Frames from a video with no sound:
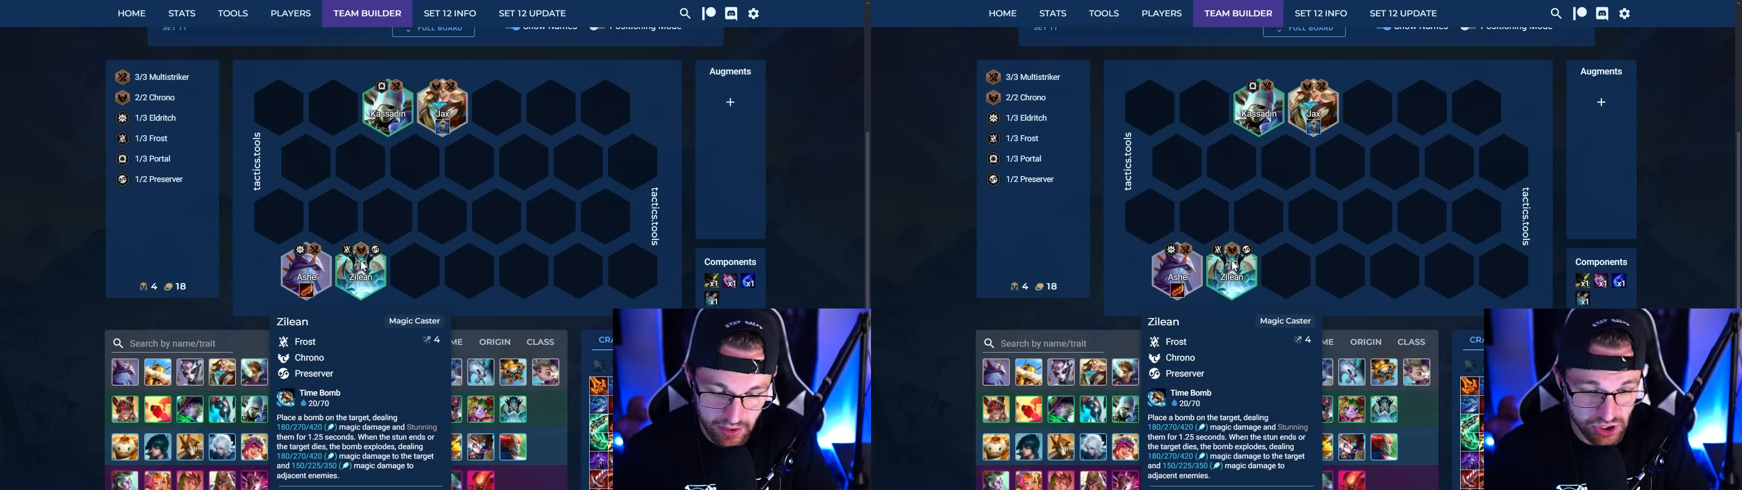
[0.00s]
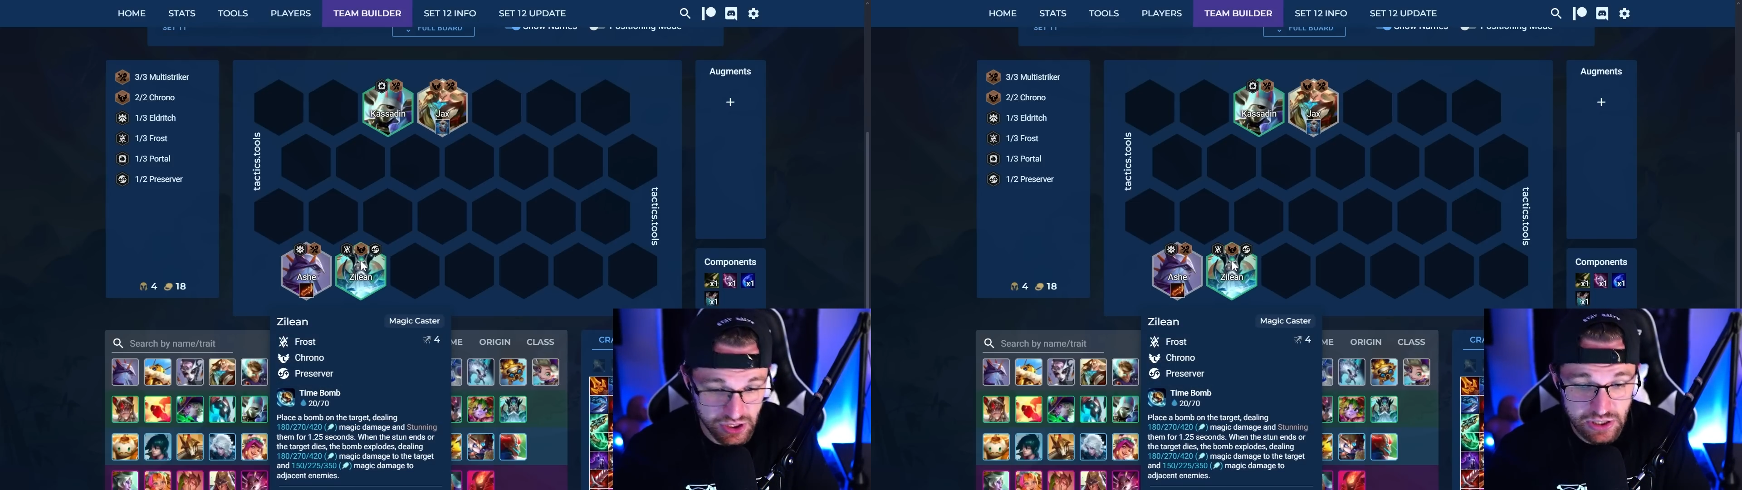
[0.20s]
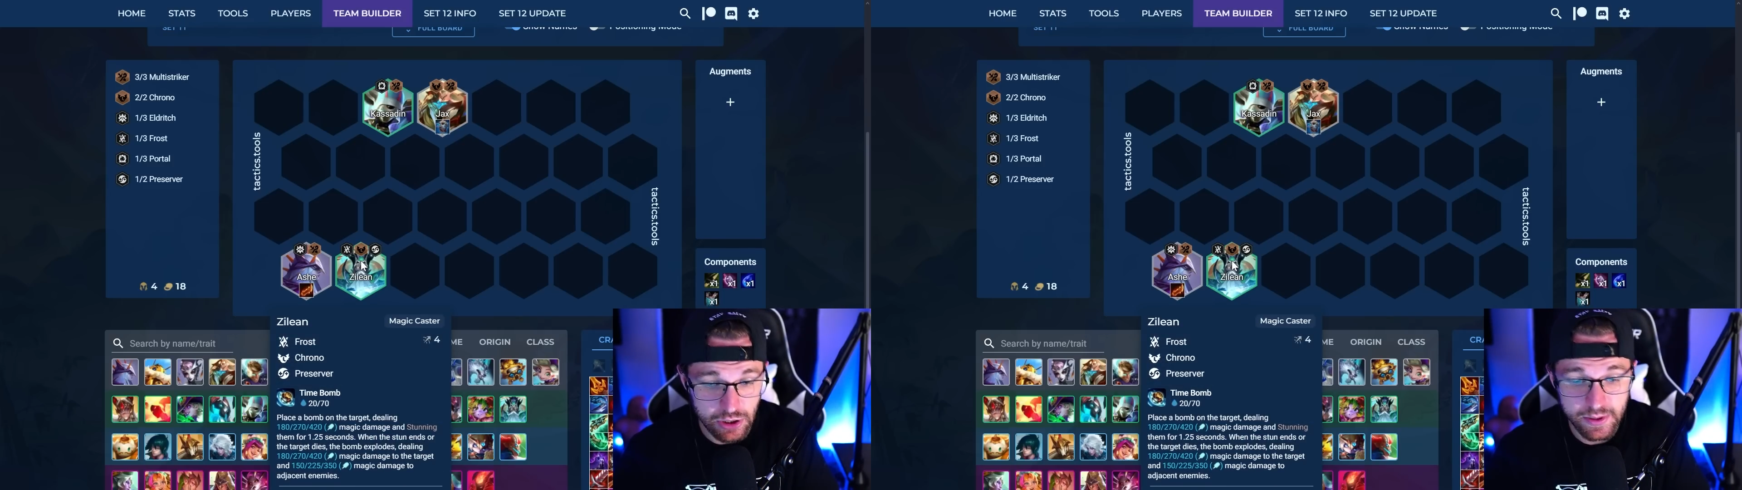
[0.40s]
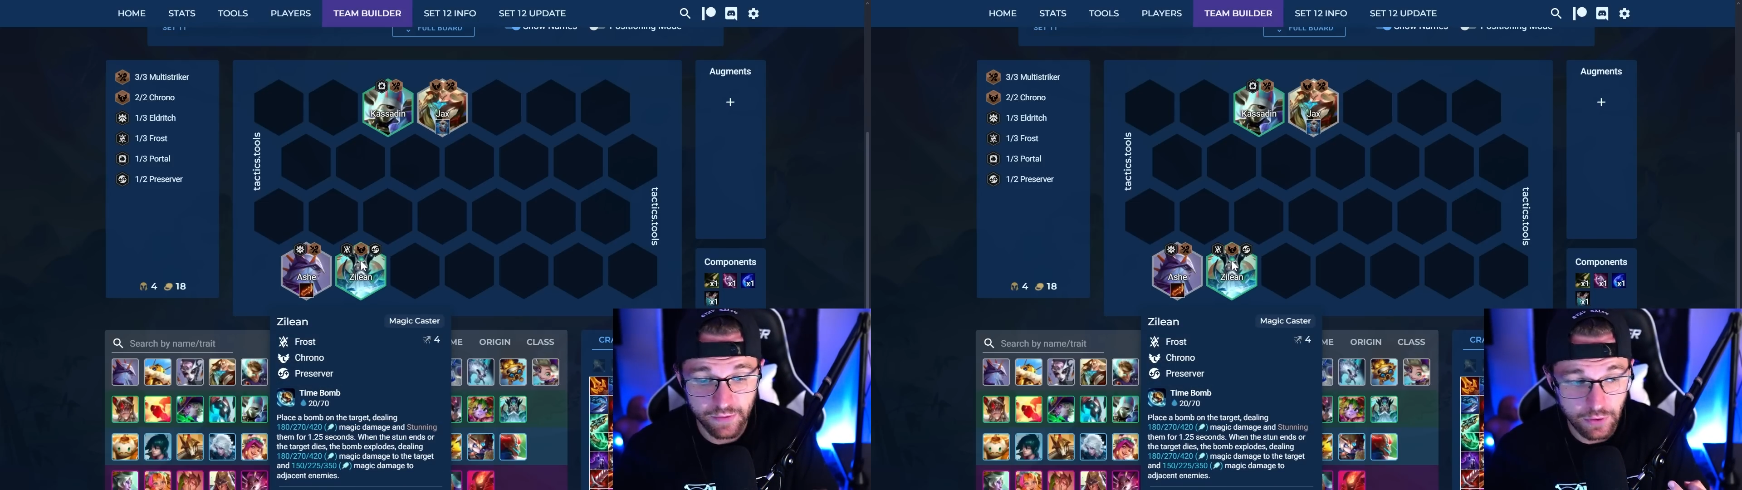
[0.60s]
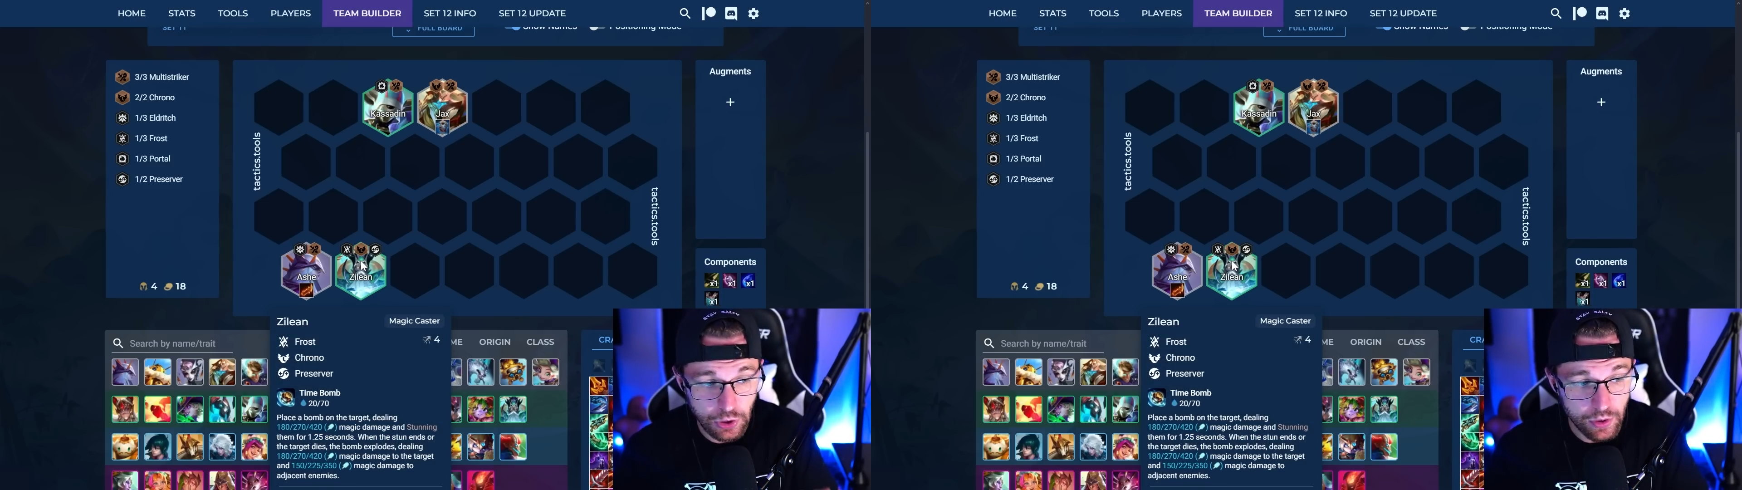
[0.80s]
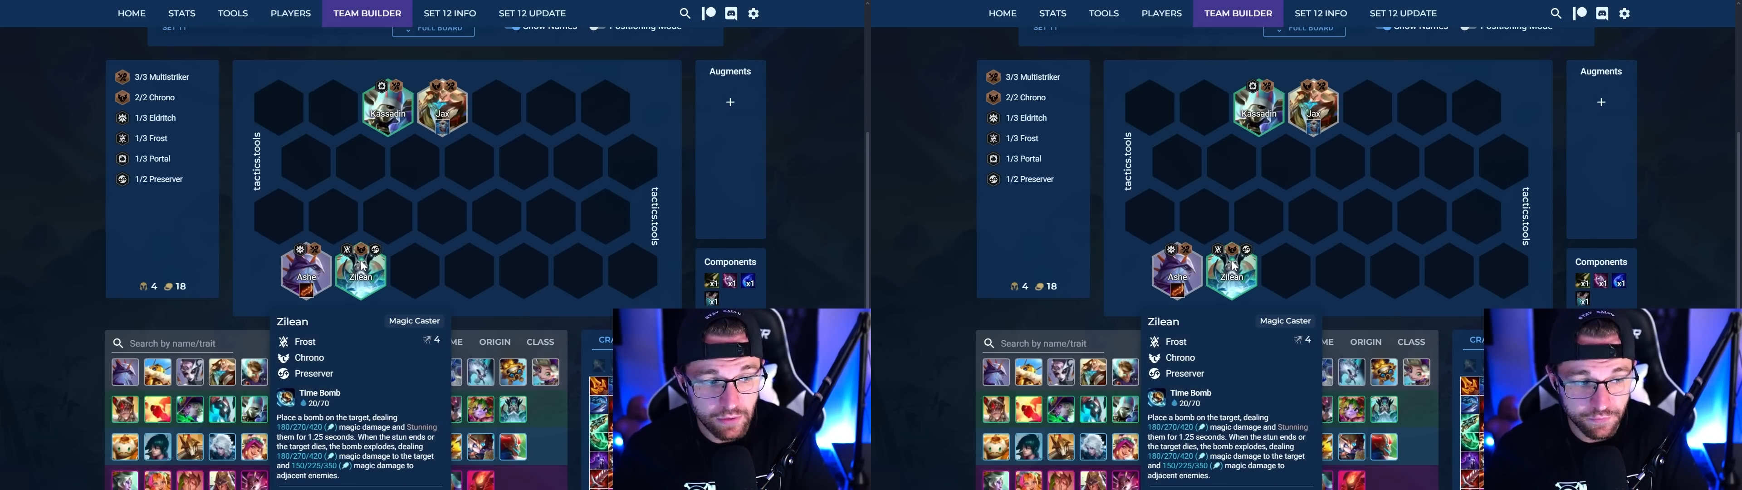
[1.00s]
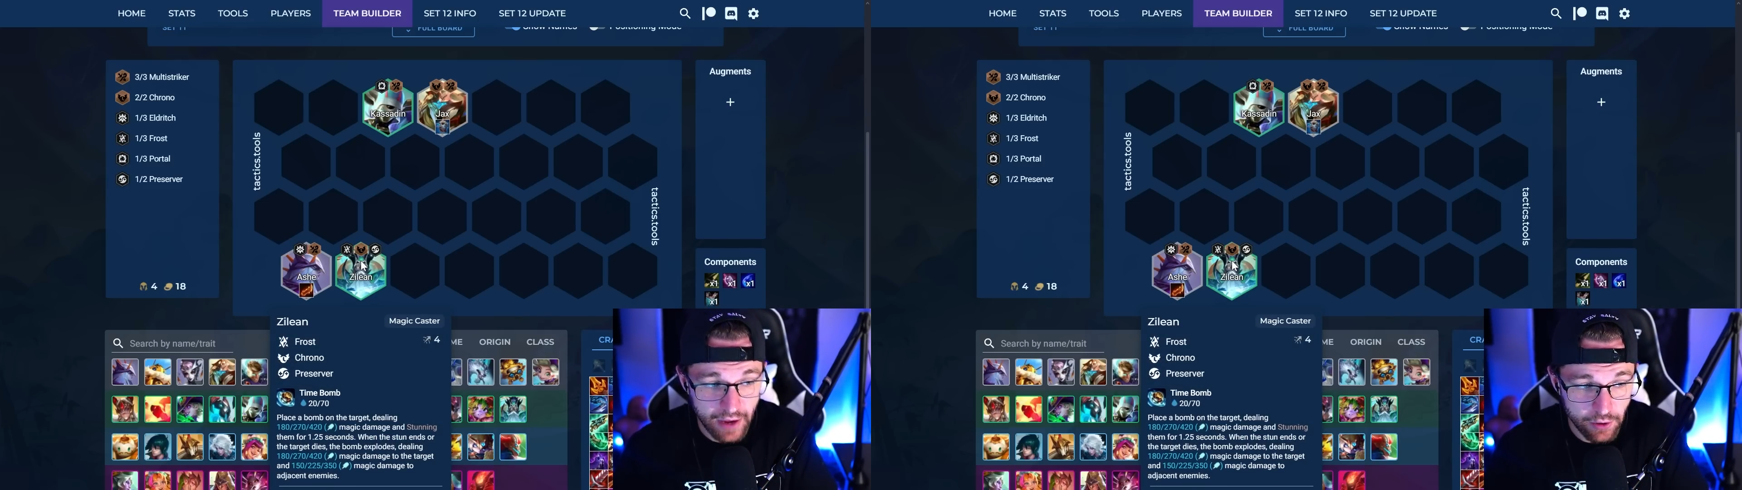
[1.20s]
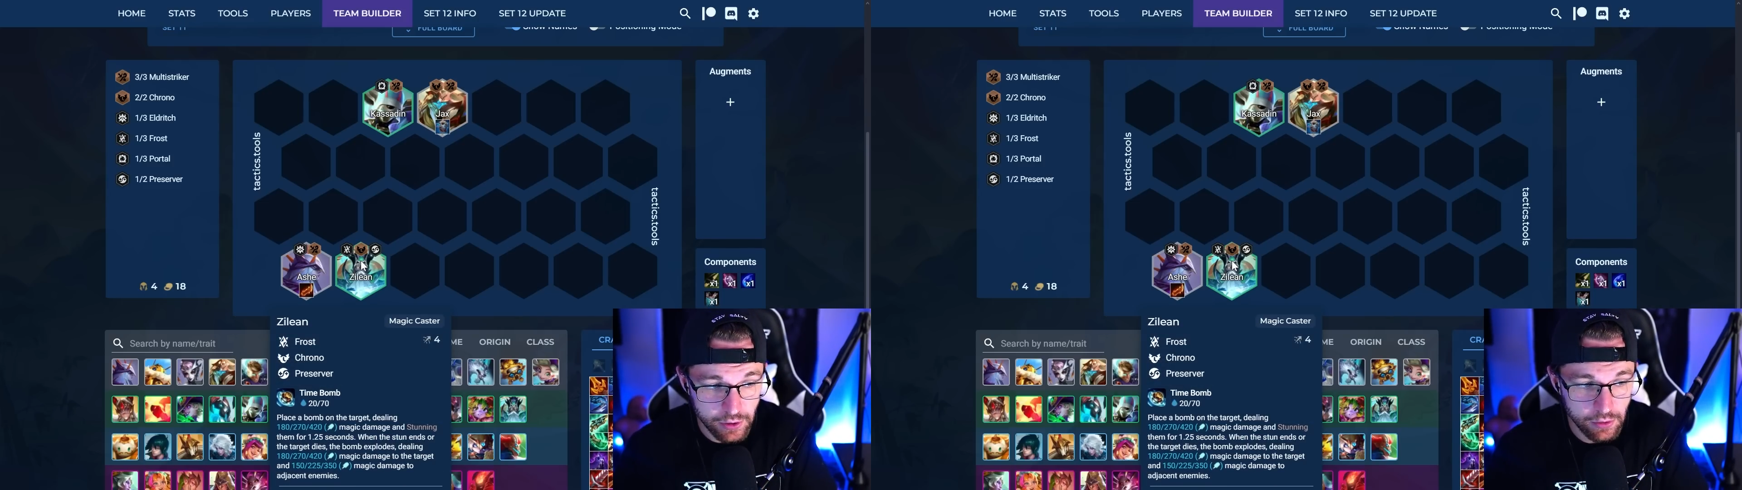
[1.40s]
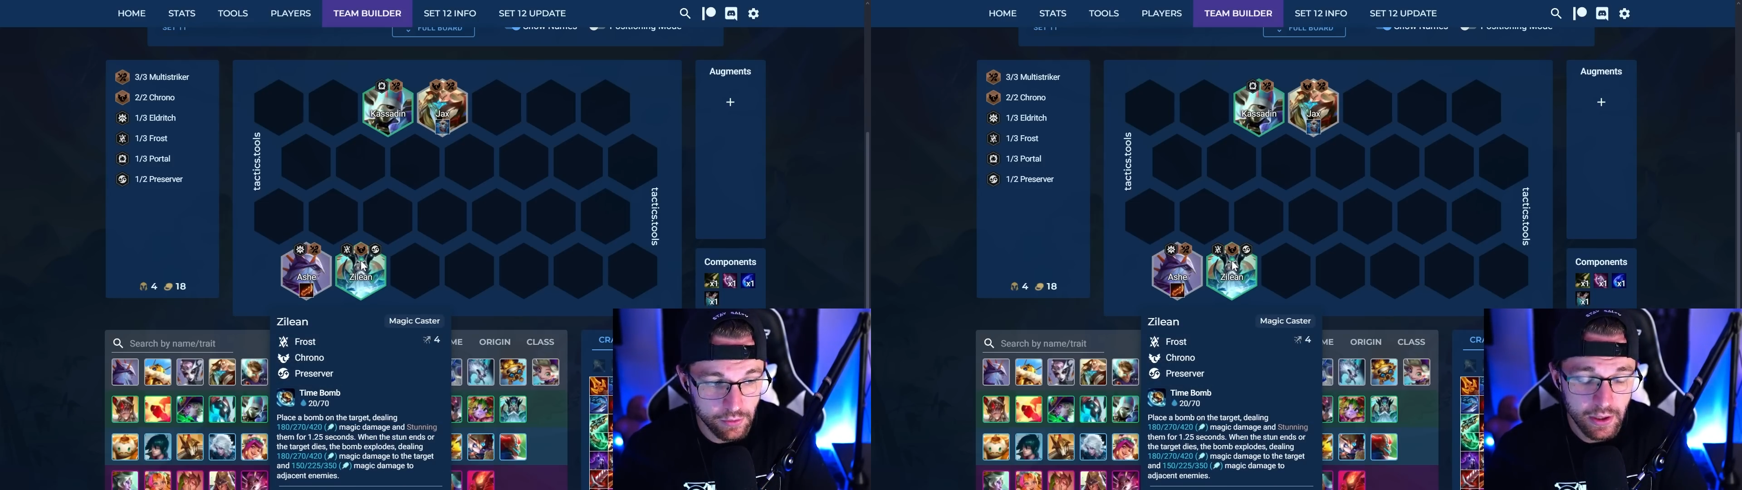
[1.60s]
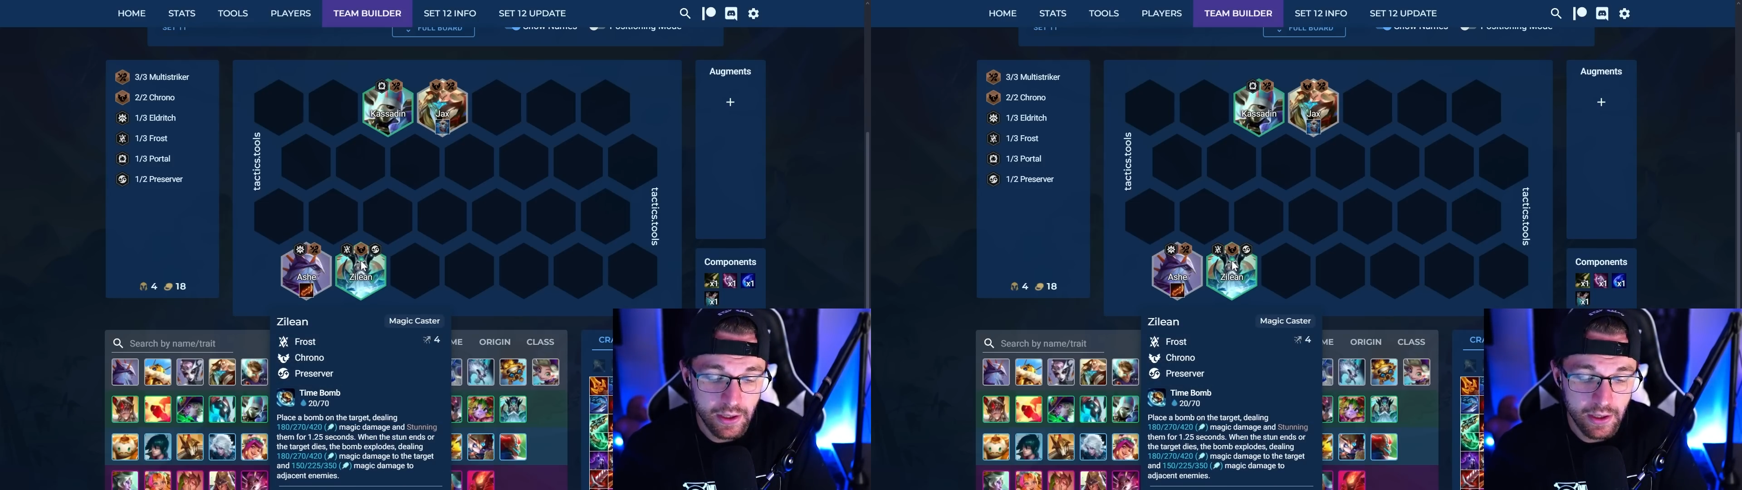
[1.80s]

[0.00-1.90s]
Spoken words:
just in terms of unit value